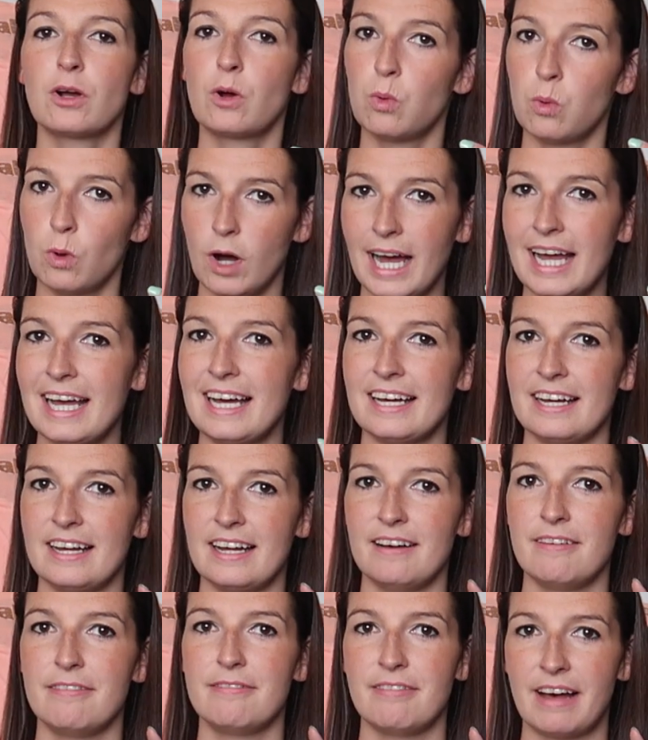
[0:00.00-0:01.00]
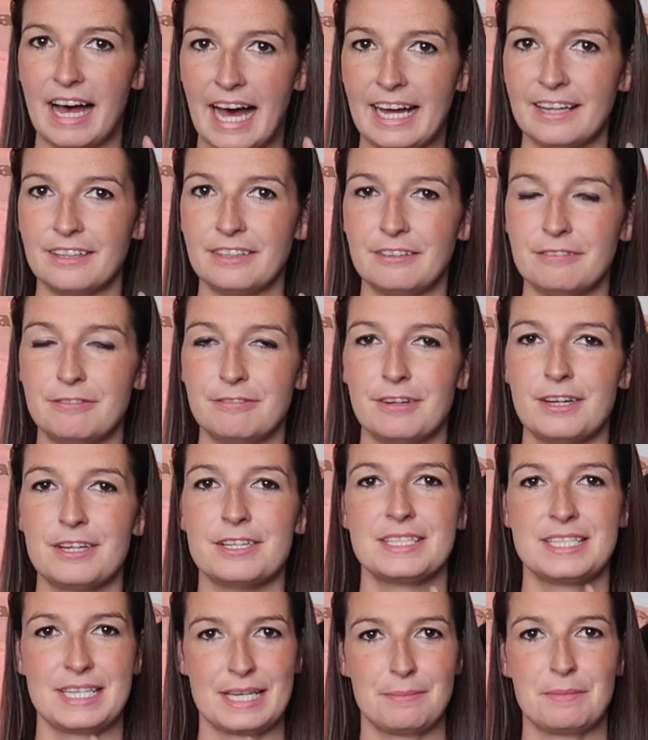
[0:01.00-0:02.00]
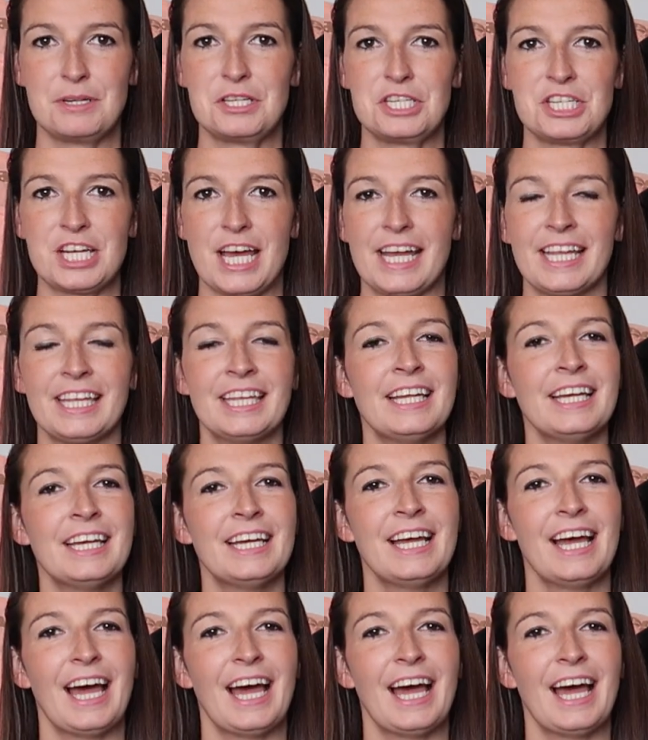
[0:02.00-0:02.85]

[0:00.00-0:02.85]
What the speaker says: Quite a fan of Tim and Jen,